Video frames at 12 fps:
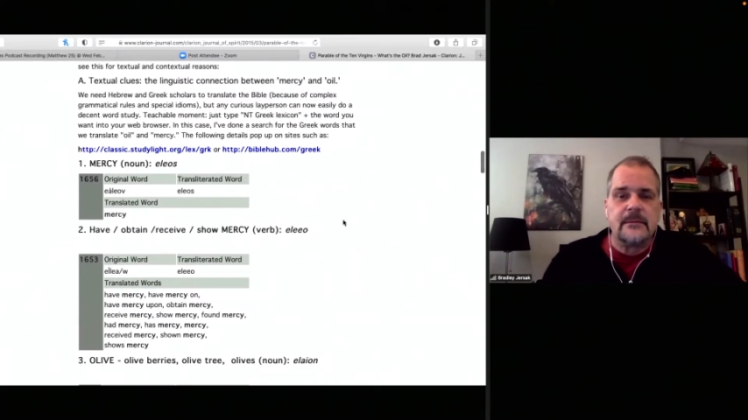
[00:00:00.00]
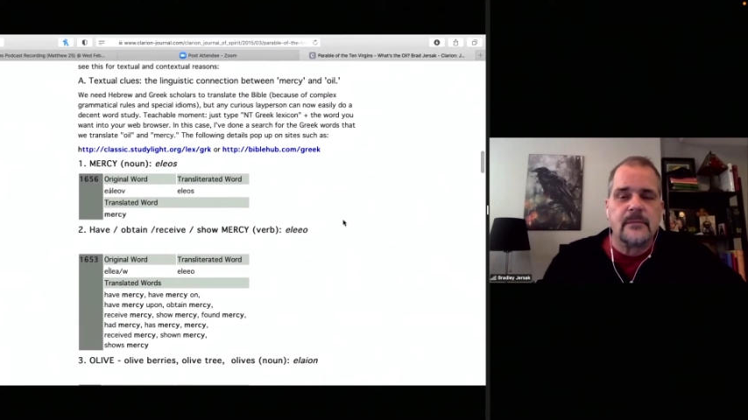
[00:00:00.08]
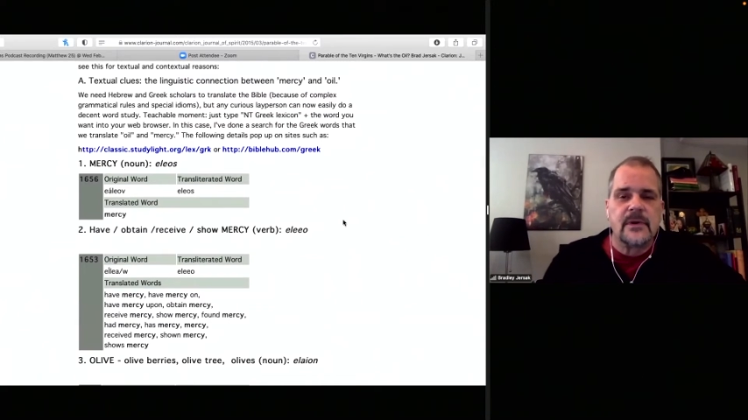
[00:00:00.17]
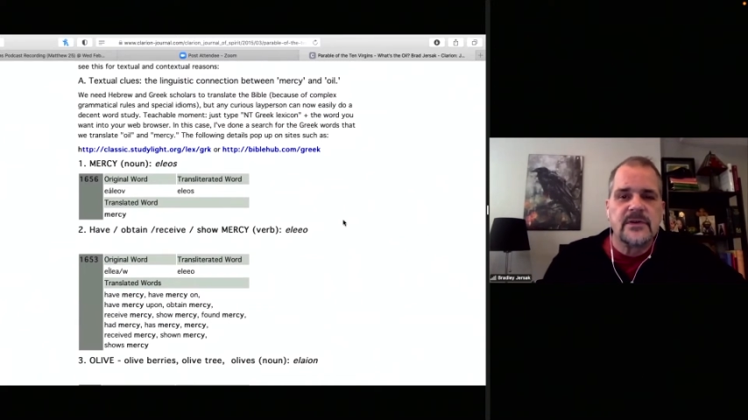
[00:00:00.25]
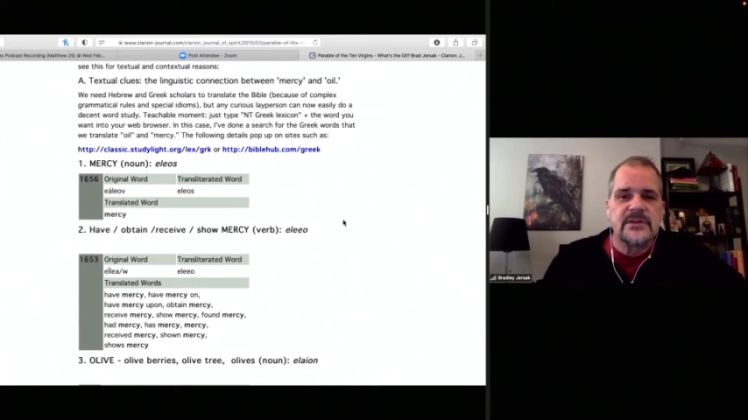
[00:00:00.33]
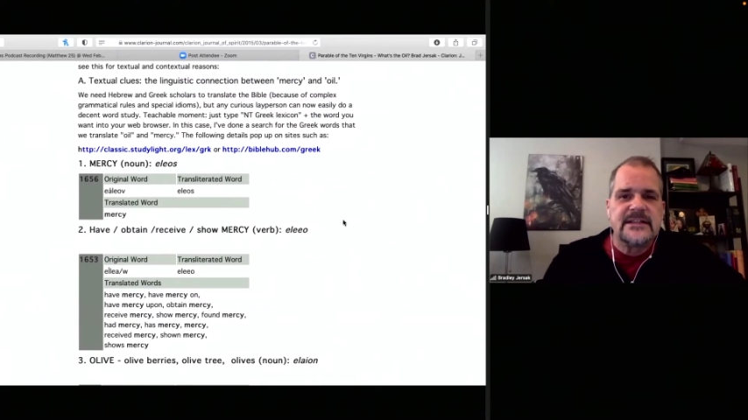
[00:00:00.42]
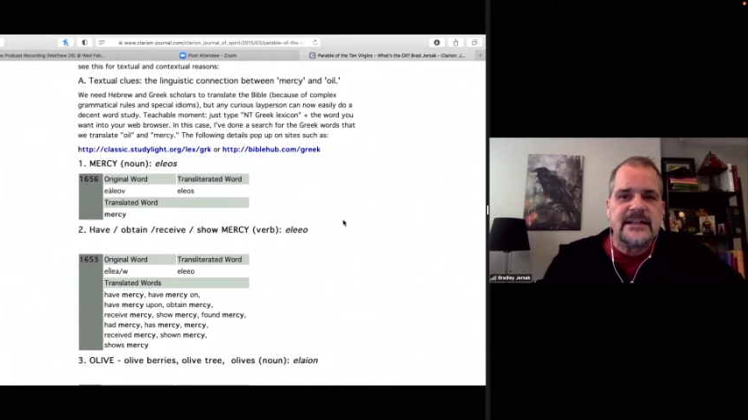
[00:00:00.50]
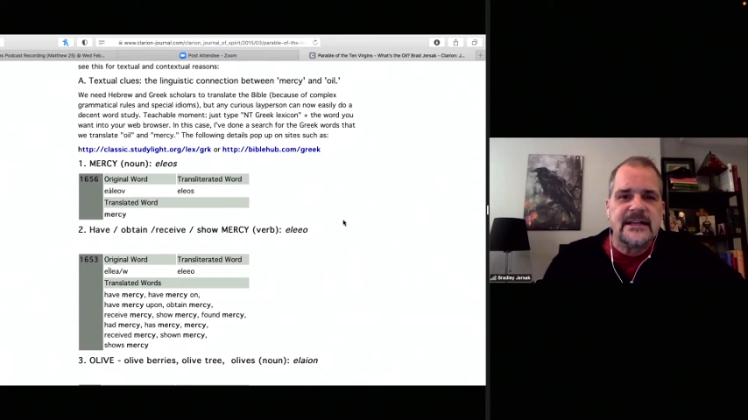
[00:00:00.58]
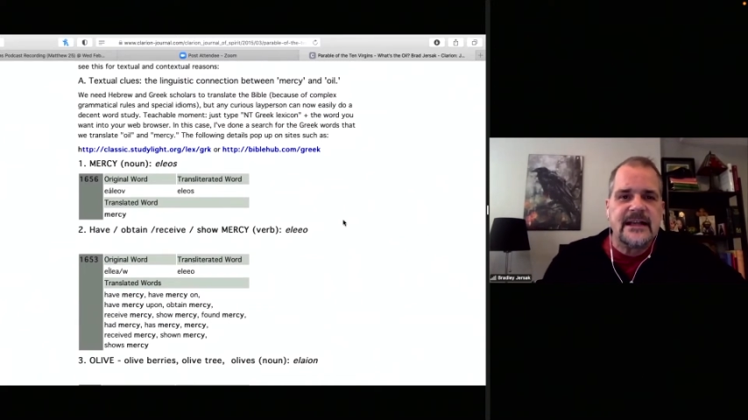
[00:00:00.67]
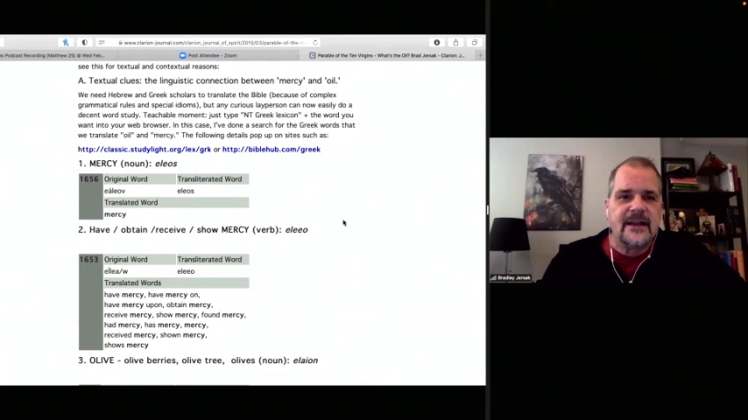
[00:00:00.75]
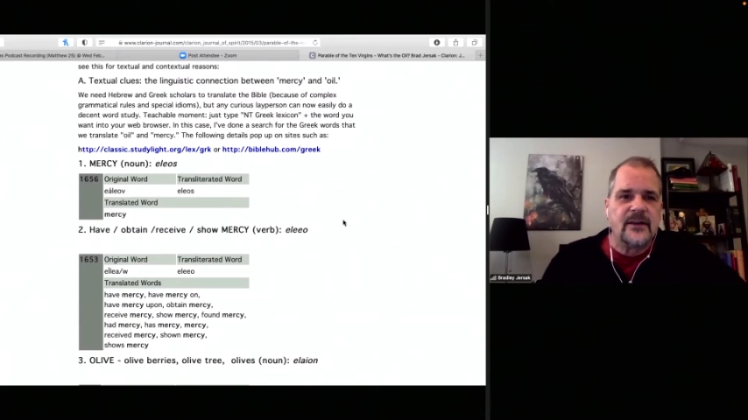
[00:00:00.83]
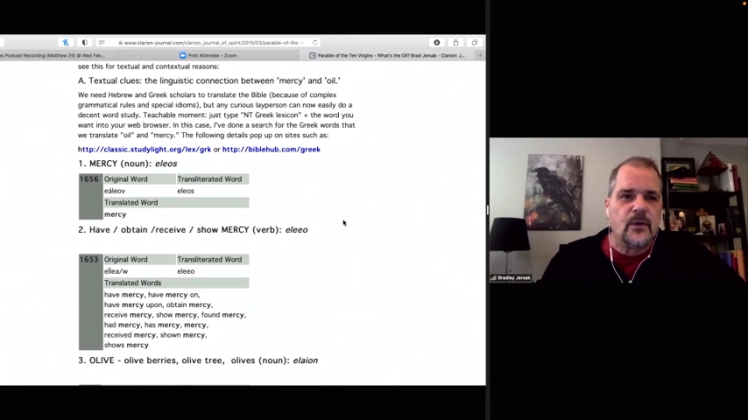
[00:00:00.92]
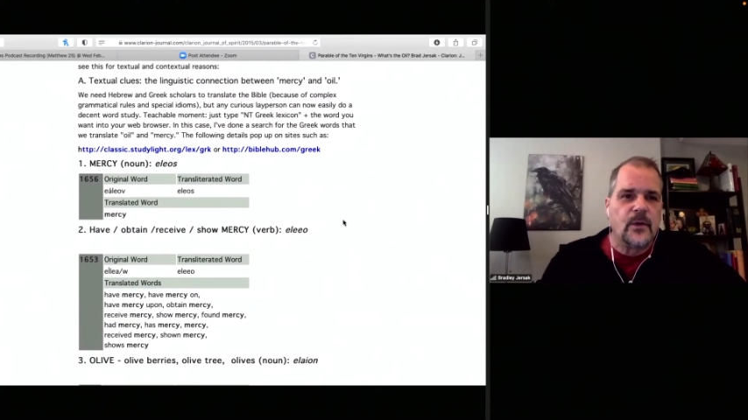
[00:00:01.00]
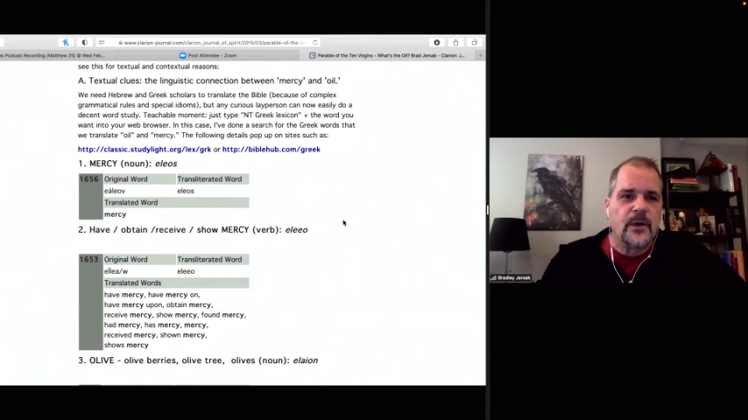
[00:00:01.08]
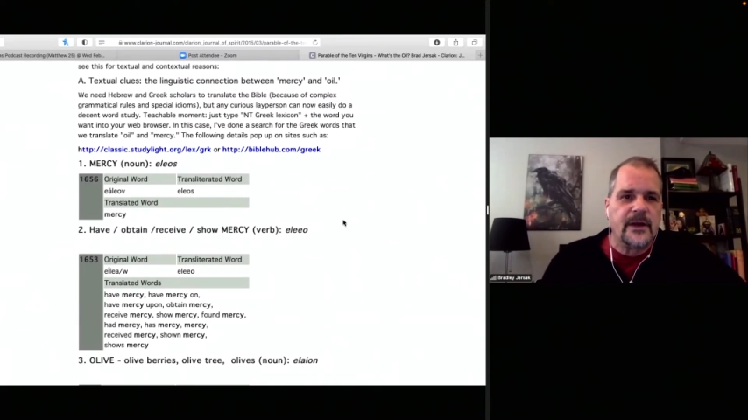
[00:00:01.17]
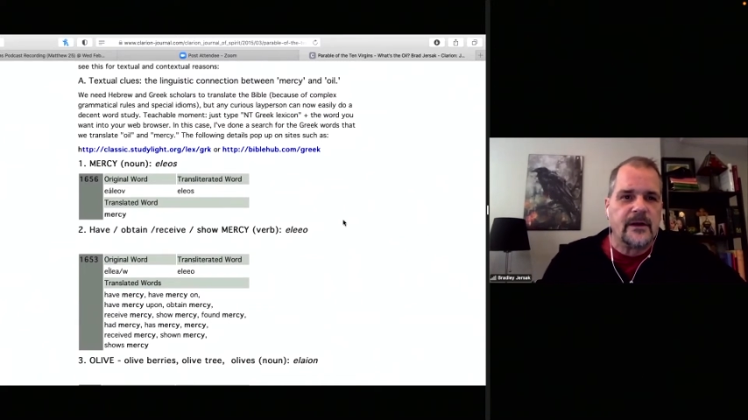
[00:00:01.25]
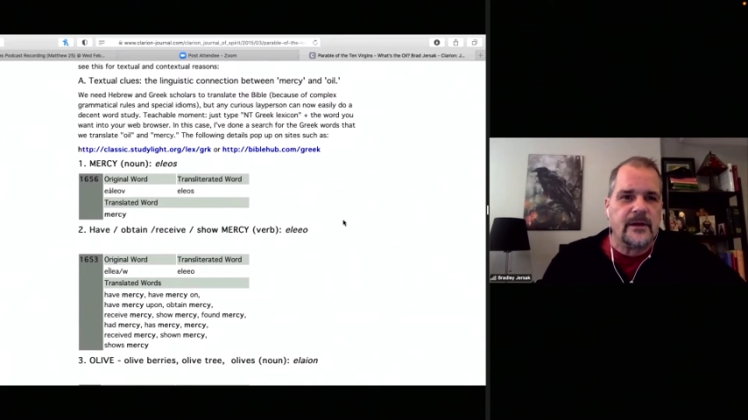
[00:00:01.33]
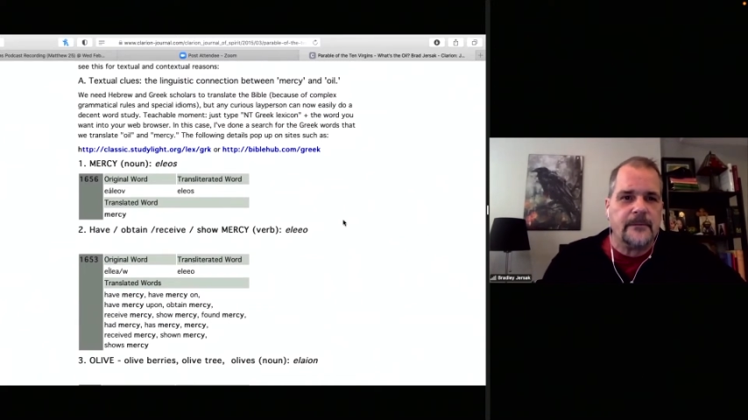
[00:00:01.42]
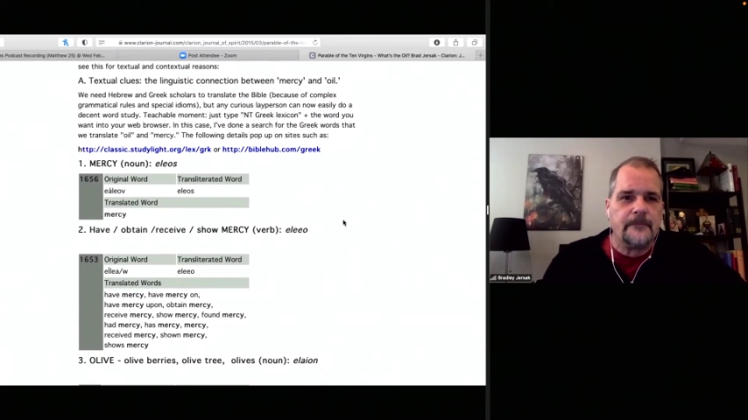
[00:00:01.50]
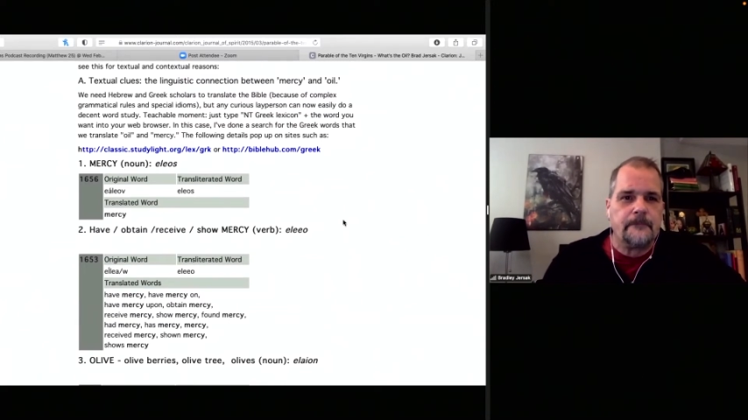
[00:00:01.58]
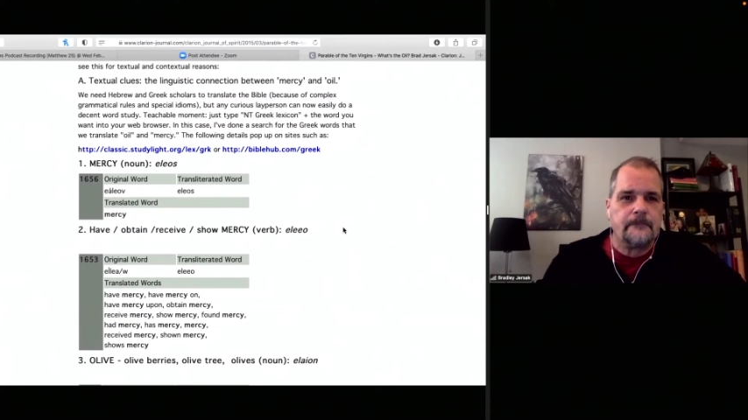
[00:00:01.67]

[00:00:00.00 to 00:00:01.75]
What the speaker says: mercy and oil.